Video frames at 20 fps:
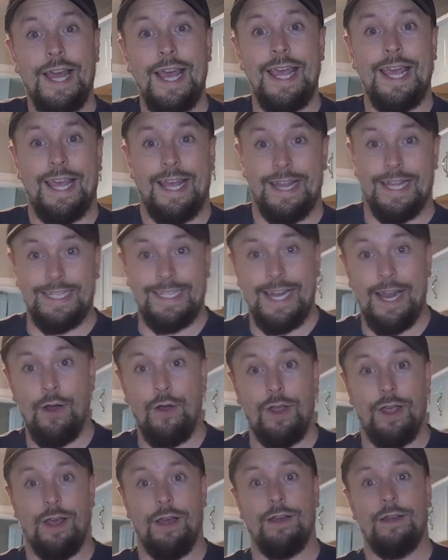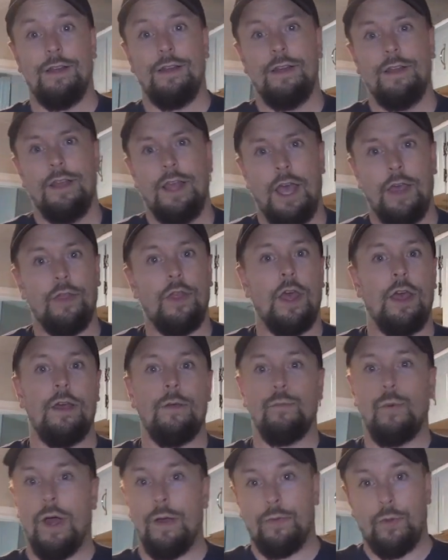night in this area and
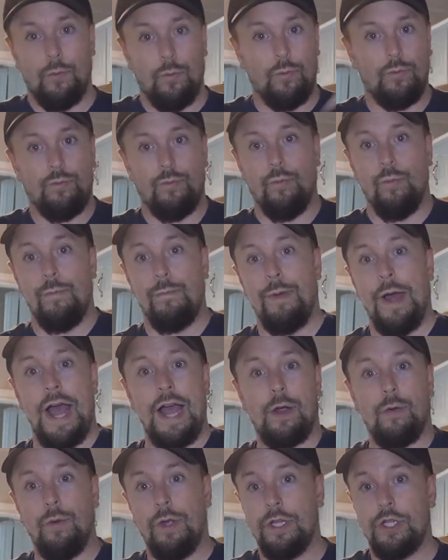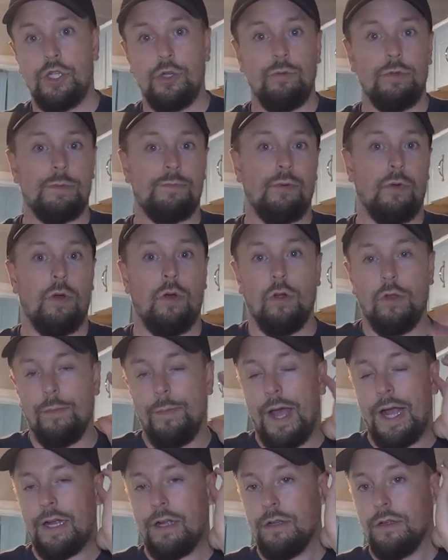then what? The back windshield was broke, or the
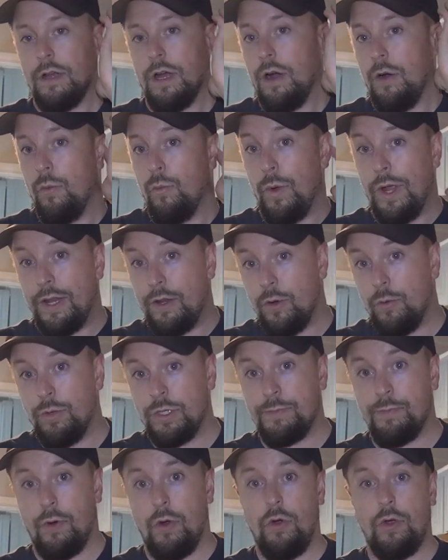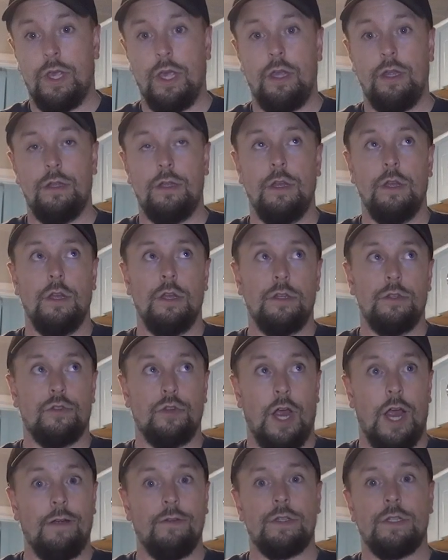back uh, window was broken.
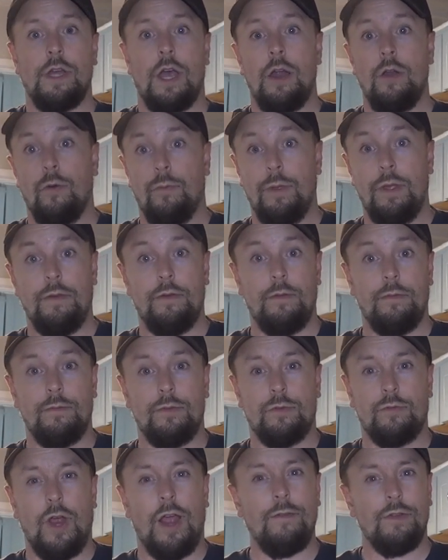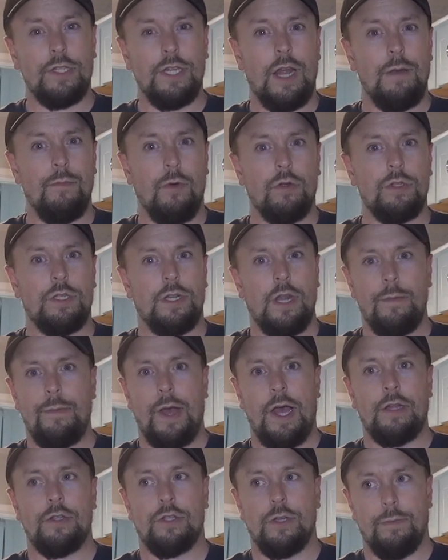Driver's side or me, driver's side mostly, not
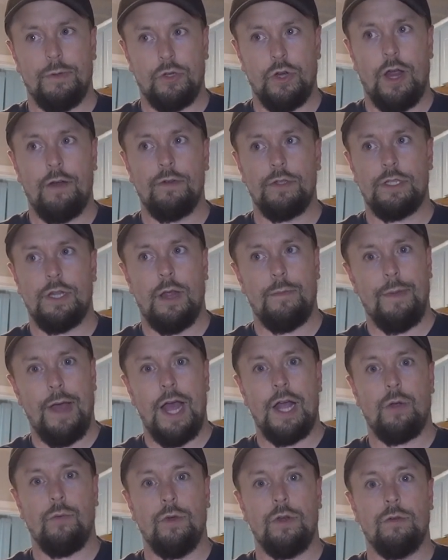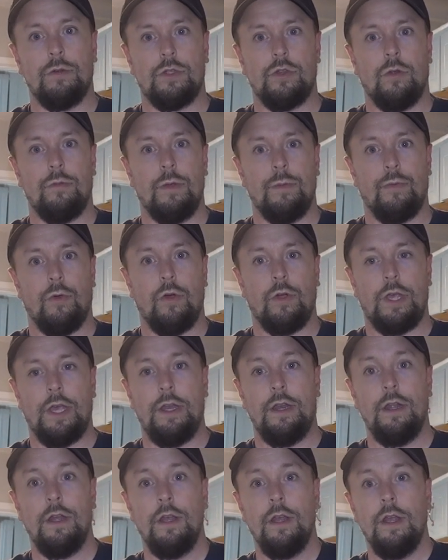passenger, side, but driver's side back window was normally
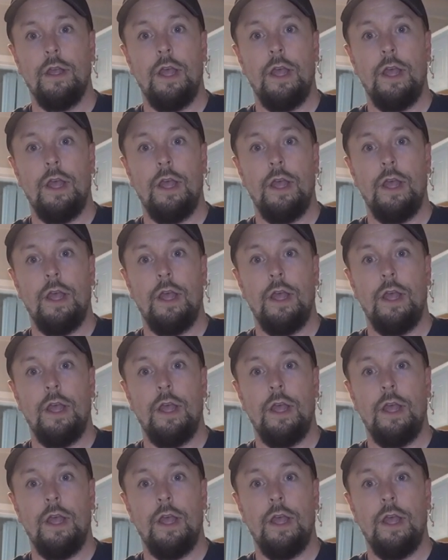broken.